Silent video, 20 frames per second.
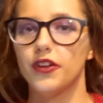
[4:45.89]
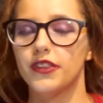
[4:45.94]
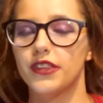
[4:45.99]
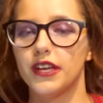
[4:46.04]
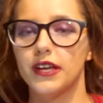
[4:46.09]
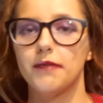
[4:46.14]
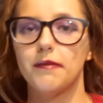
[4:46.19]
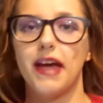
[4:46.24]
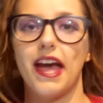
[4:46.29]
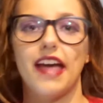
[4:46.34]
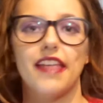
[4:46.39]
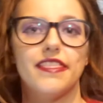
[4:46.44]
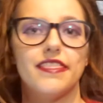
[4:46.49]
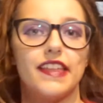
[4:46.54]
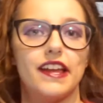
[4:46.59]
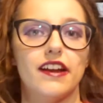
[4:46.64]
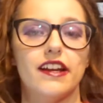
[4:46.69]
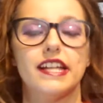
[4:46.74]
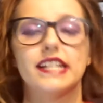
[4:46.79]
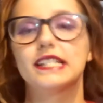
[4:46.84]
them and
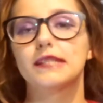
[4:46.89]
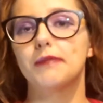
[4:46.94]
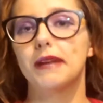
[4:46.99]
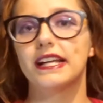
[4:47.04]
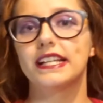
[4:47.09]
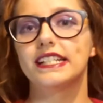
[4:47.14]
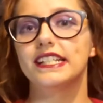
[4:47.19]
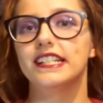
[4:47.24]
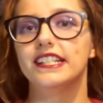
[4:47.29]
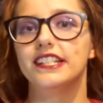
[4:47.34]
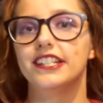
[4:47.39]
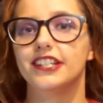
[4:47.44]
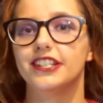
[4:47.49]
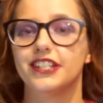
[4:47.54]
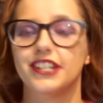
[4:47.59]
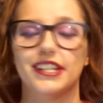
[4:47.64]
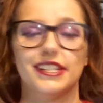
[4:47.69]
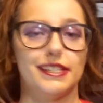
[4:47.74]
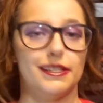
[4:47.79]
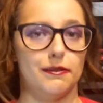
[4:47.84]
they're expected to
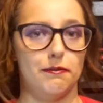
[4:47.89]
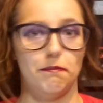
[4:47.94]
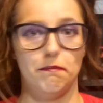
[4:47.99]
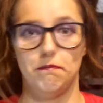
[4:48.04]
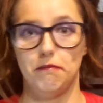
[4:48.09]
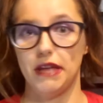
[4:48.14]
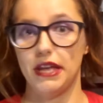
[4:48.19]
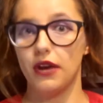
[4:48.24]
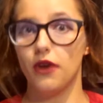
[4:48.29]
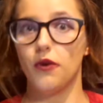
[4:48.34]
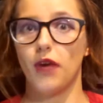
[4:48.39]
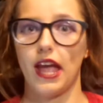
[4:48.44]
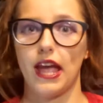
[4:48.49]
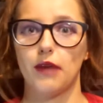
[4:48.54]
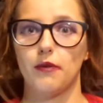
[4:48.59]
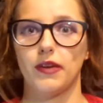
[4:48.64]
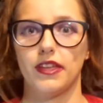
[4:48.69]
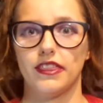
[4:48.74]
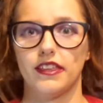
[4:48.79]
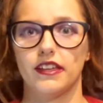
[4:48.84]
just be okay
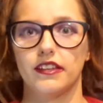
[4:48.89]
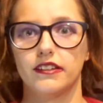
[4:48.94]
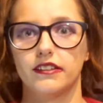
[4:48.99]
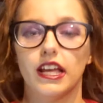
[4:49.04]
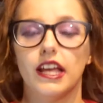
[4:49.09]
with it.